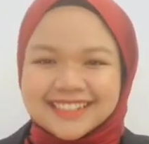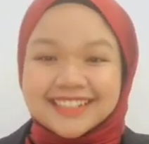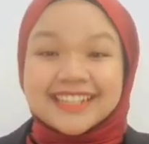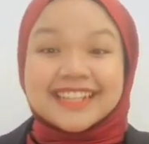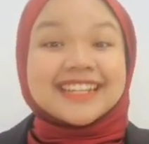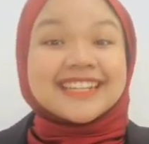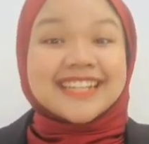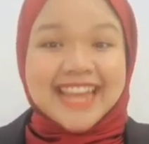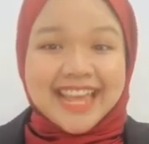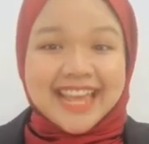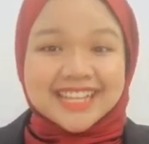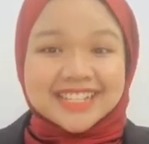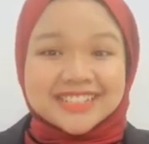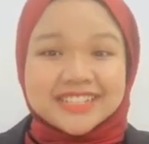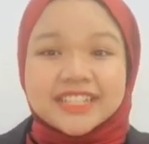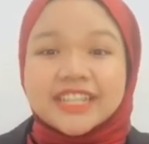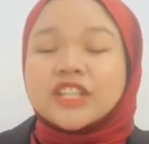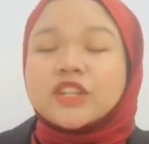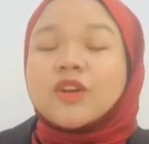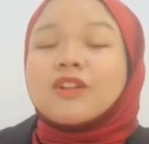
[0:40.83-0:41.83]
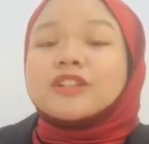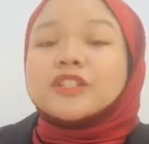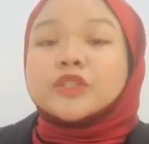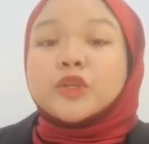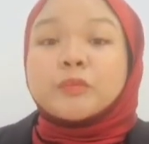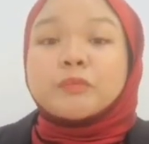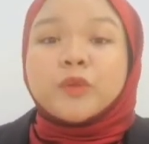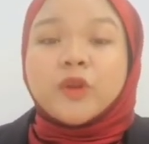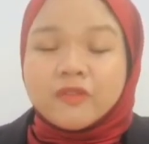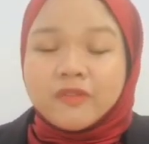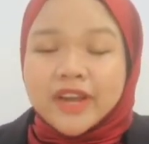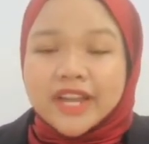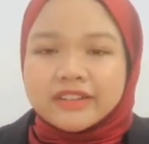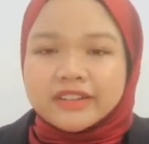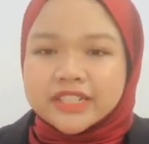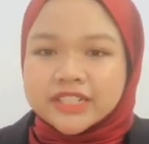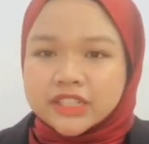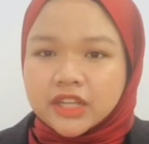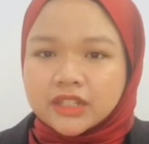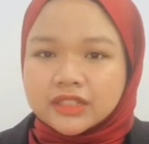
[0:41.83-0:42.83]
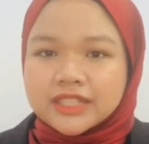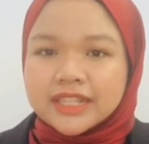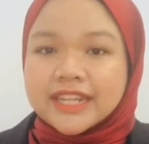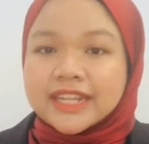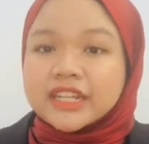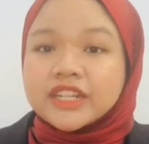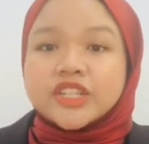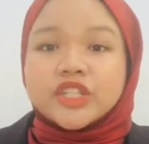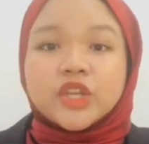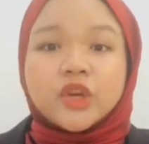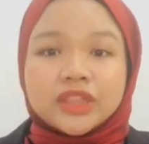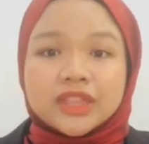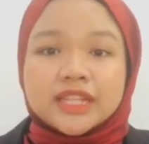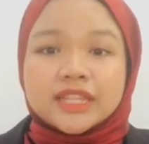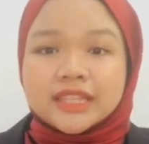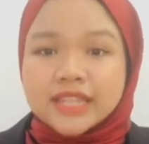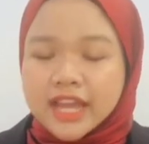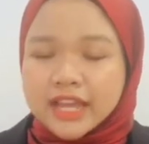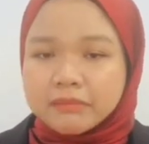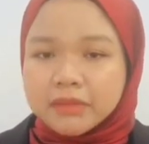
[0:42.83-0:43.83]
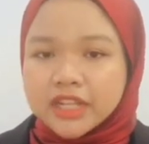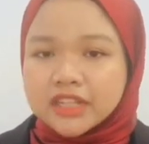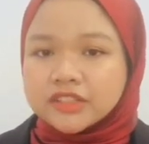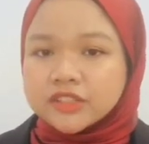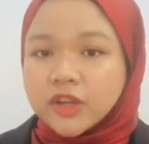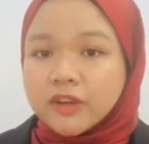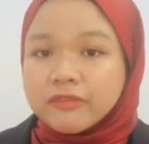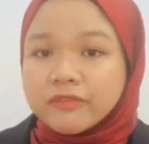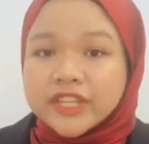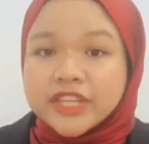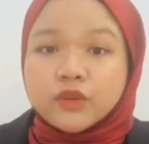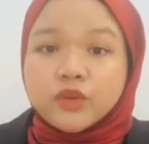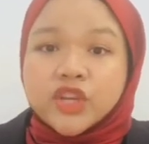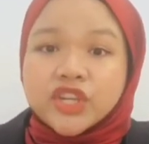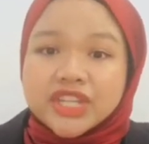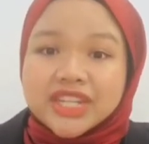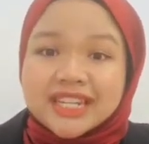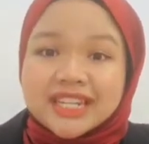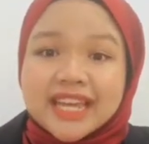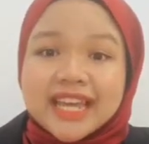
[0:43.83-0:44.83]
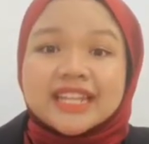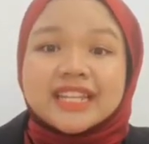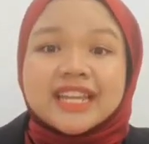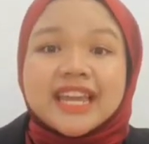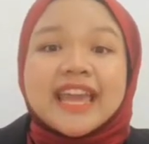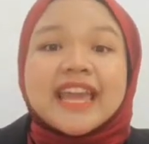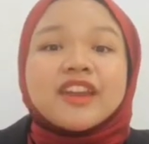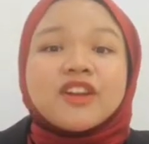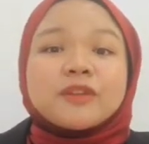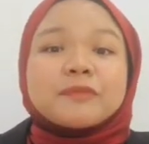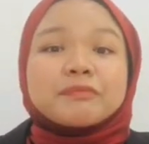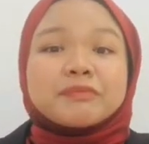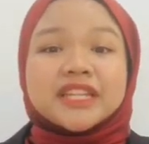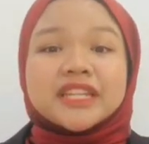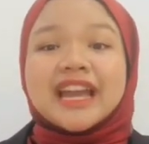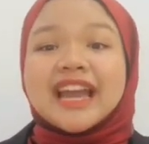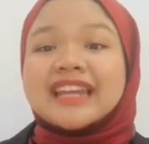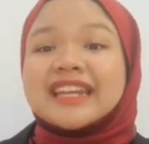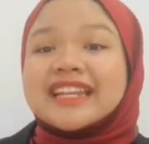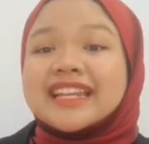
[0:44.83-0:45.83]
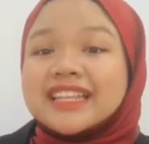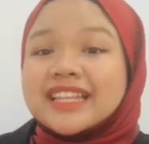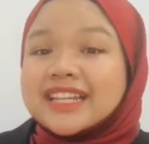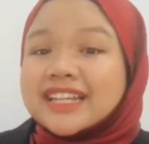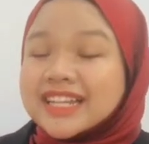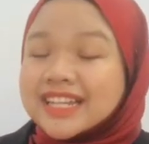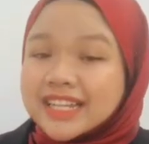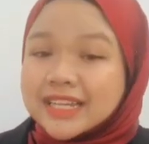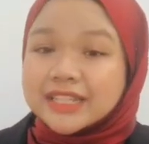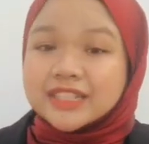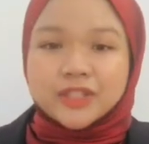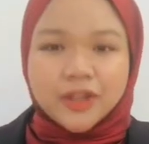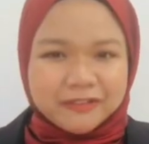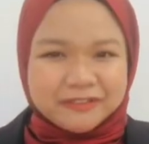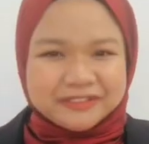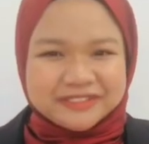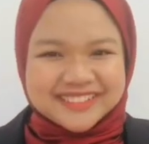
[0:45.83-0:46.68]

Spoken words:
Next, it also provides results in a shorter time and solve equations that cannot be analytically solved.